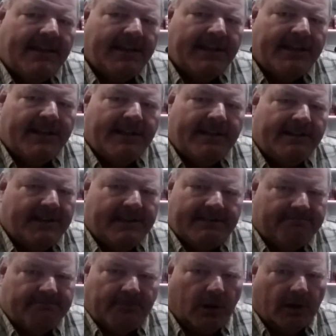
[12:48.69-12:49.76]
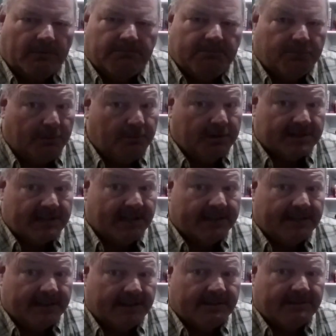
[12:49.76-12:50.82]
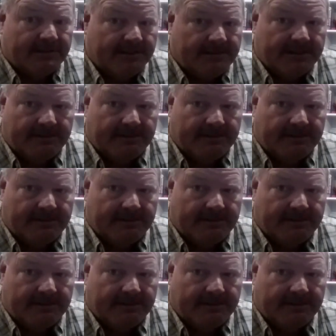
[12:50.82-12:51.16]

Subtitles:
and it looked pretty much like the